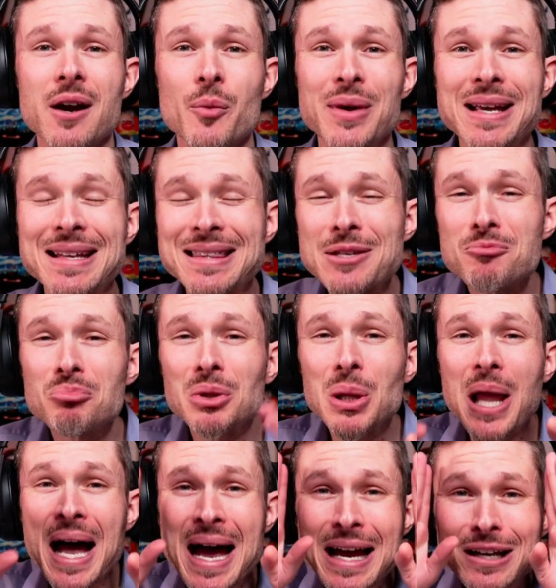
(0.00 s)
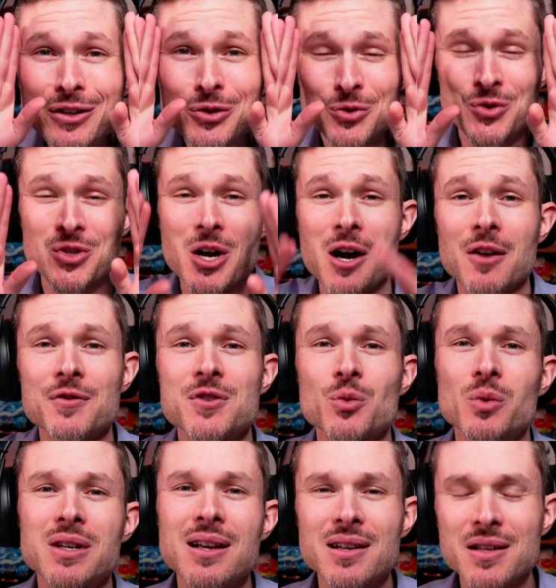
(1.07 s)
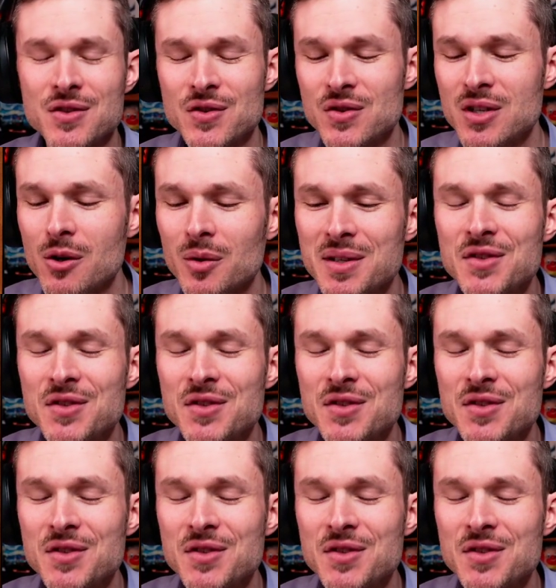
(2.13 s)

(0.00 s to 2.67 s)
We got the blinders on, so we're not necessarily